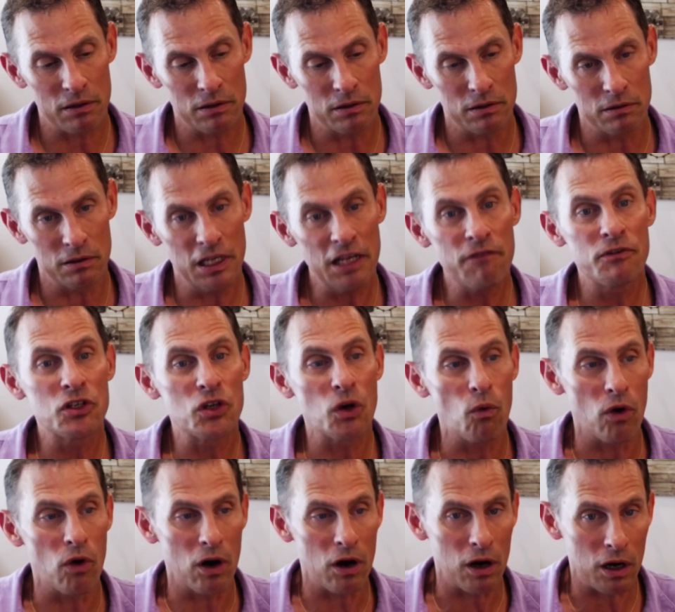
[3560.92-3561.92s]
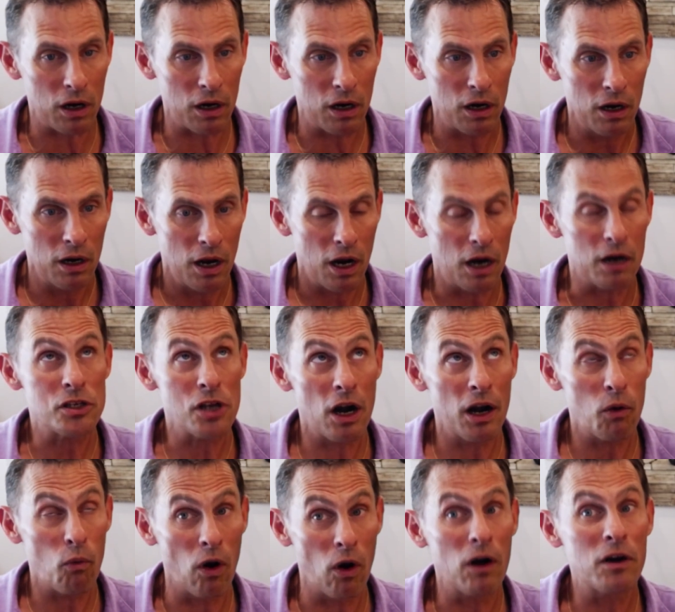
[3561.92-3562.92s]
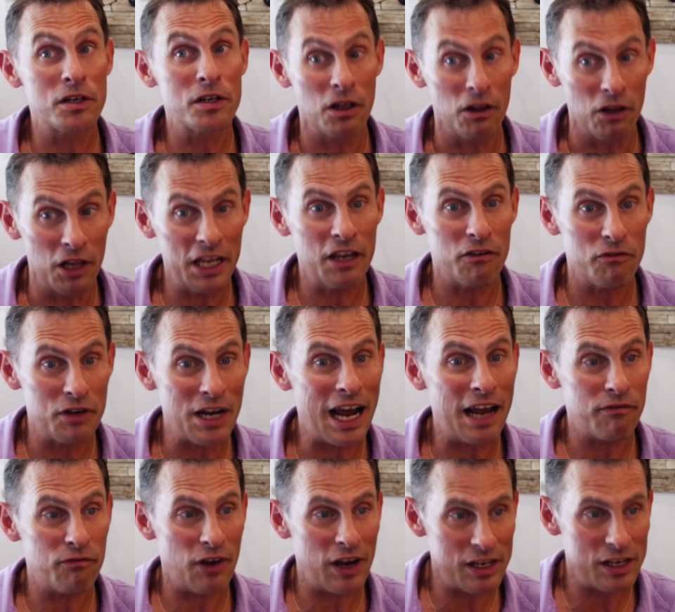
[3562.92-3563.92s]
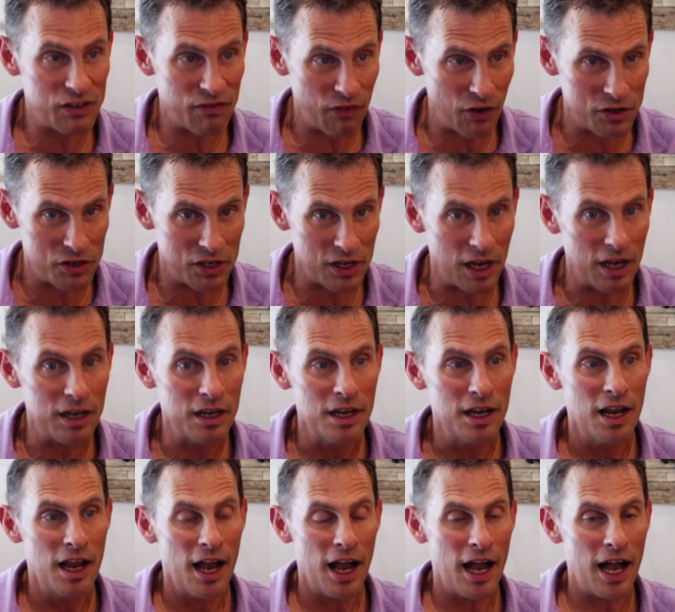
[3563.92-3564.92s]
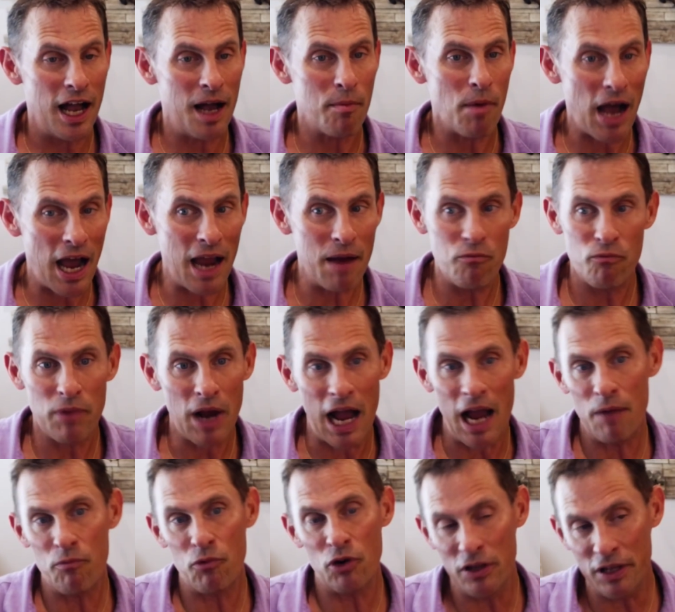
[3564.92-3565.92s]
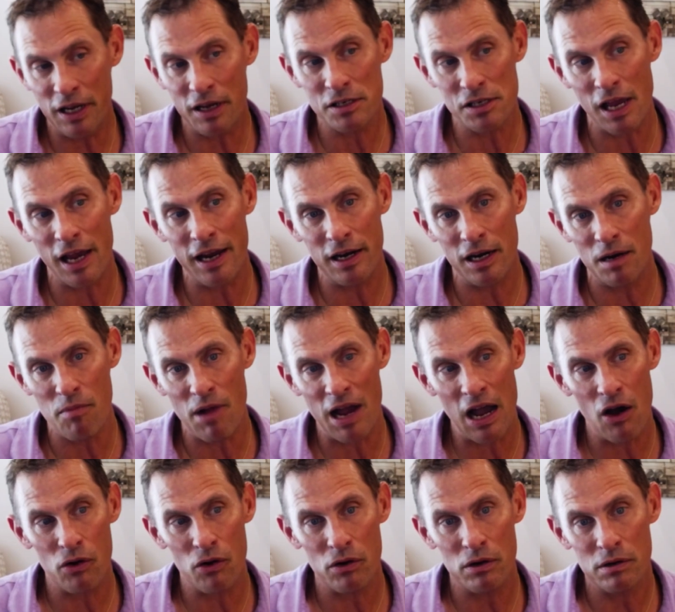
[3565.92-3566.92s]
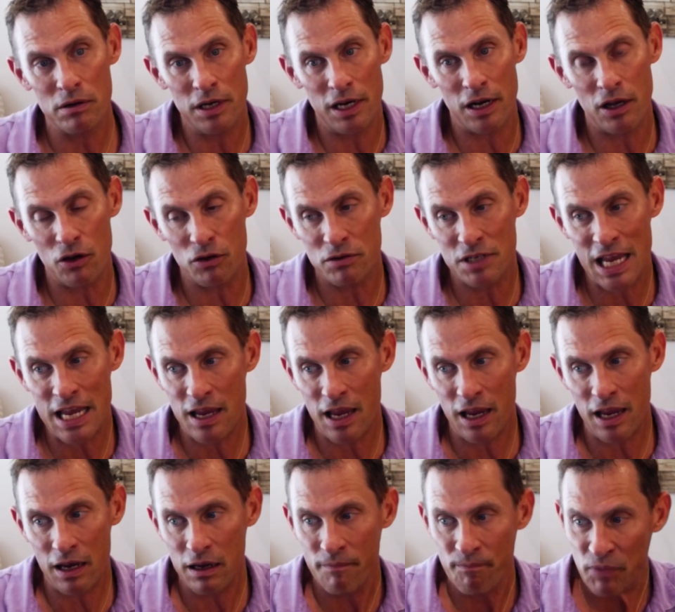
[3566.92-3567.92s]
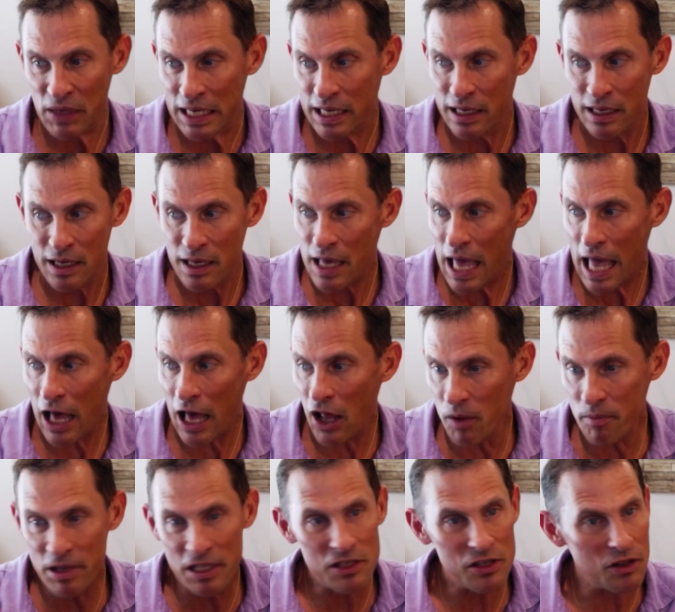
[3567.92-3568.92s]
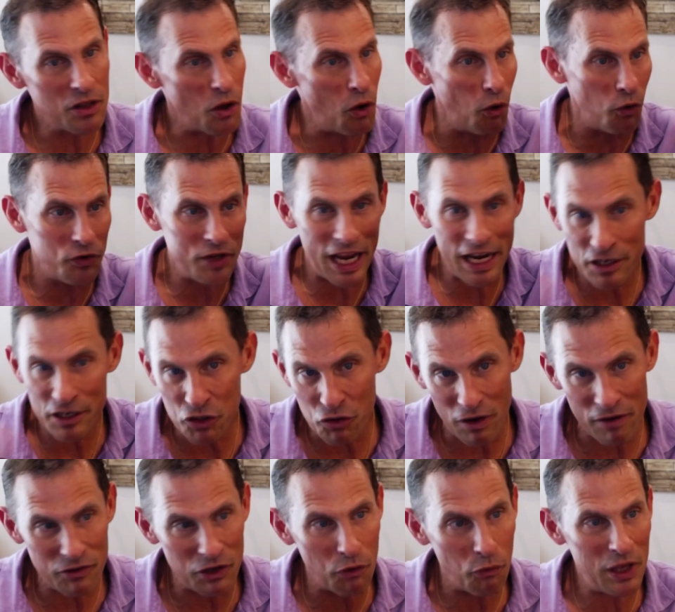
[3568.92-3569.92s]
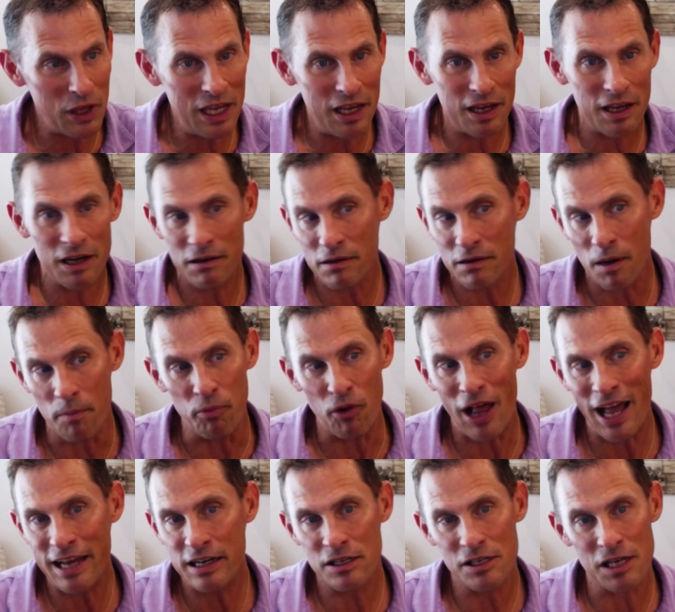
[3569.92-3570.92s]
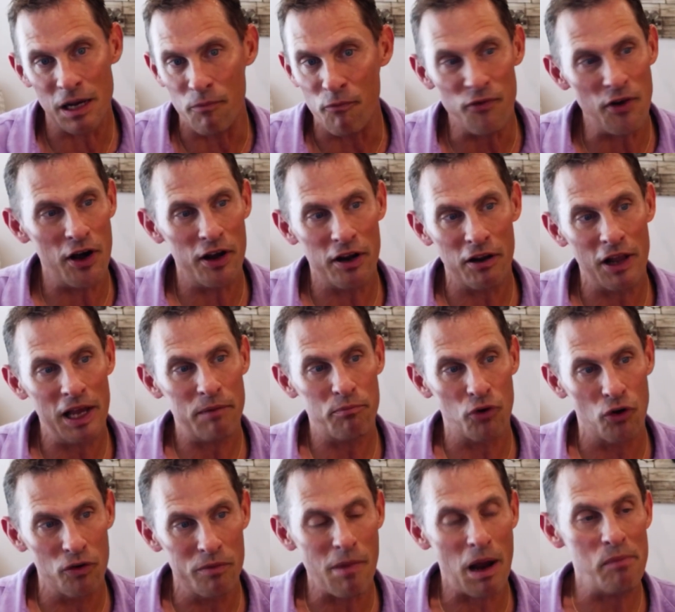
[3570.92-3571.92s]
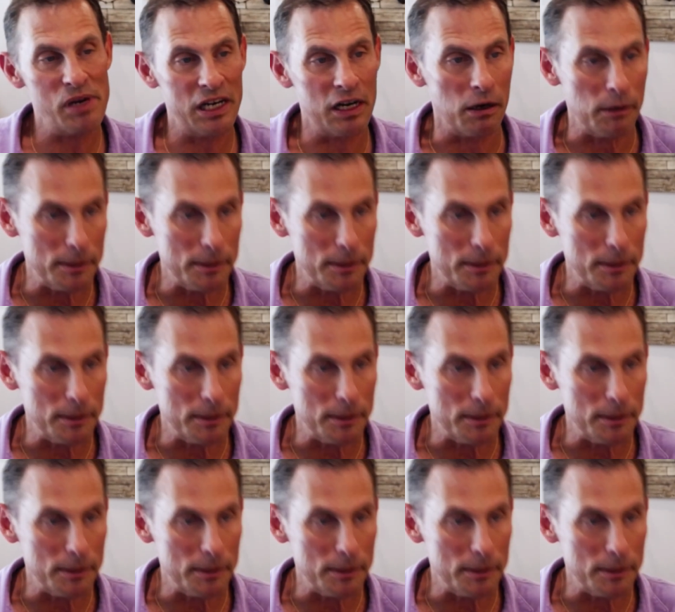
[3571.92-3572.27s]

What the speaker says: live to work, work to live, not vice versa, I'm really excited about taking elements of the whole data-driven thing and apply it to something fun like brewing my beer.